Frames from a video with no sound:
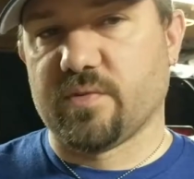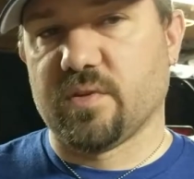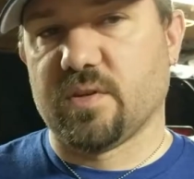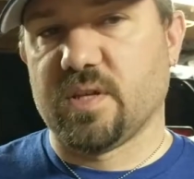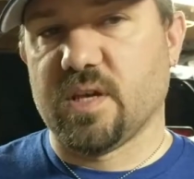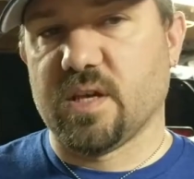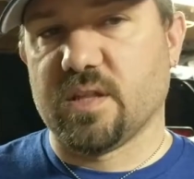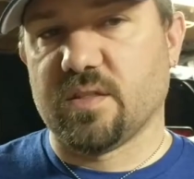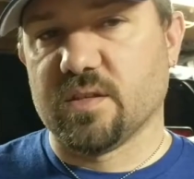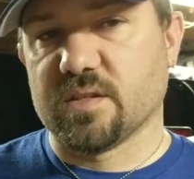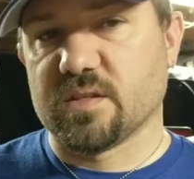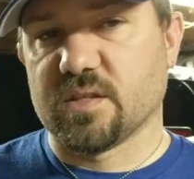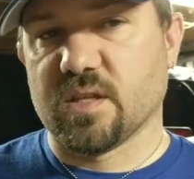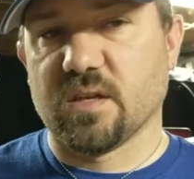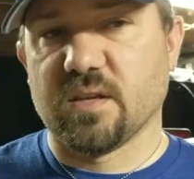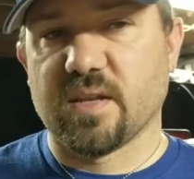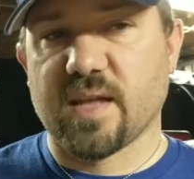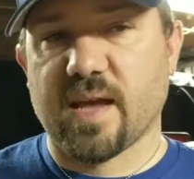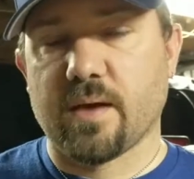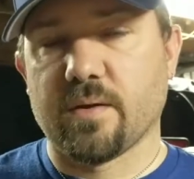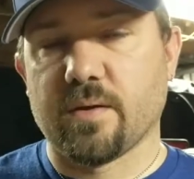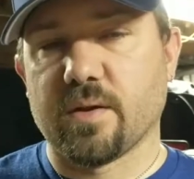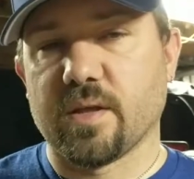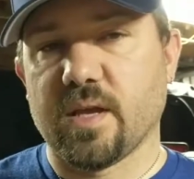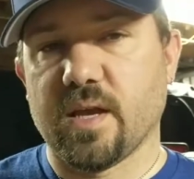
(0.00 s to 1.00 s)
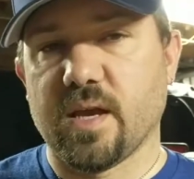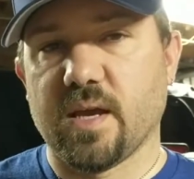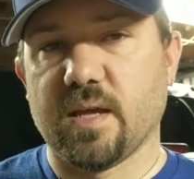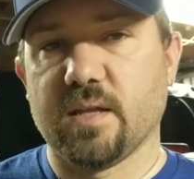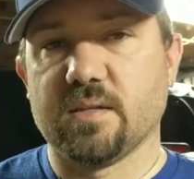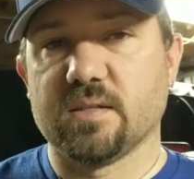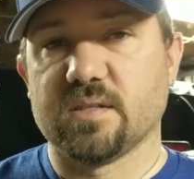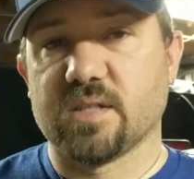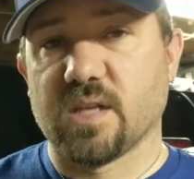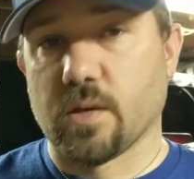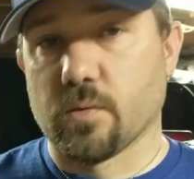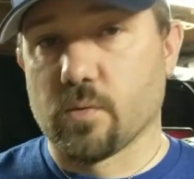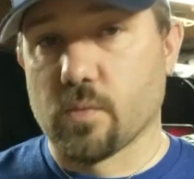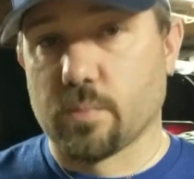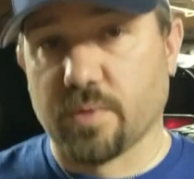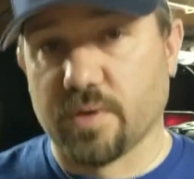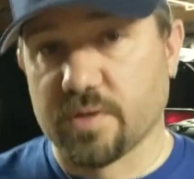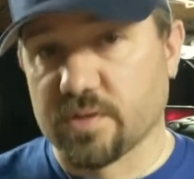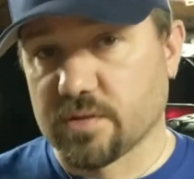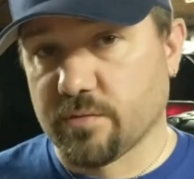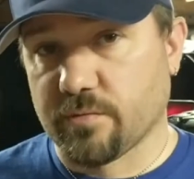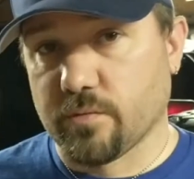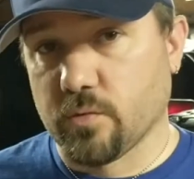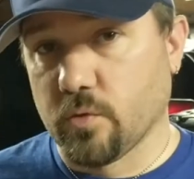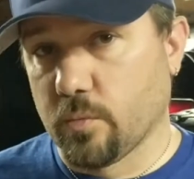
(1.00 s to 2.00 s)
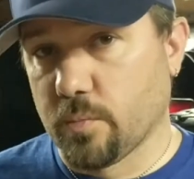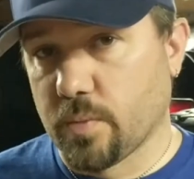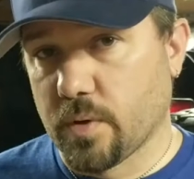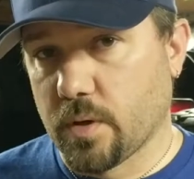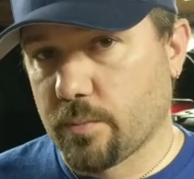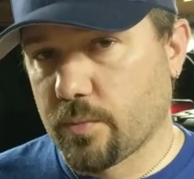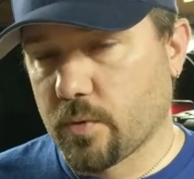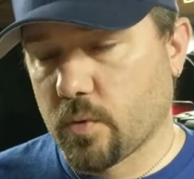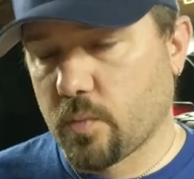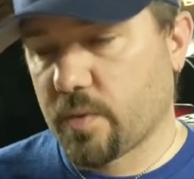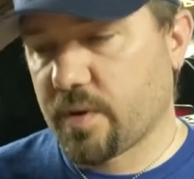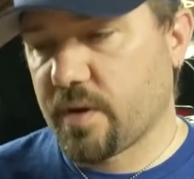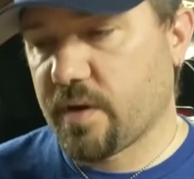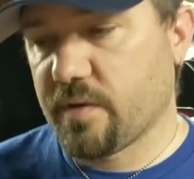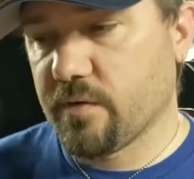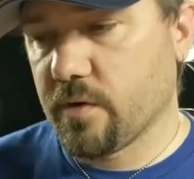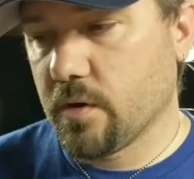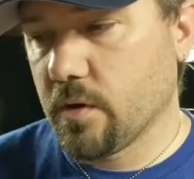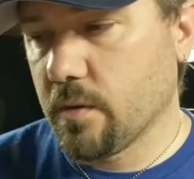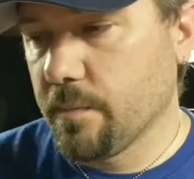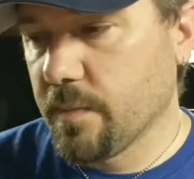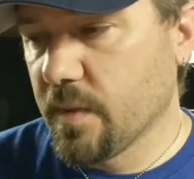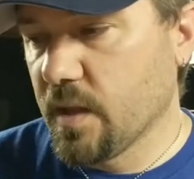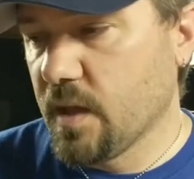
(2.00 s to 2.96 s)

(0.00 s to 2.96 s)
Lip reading: to take this thing down again, say to replace the fuel pump or whatever,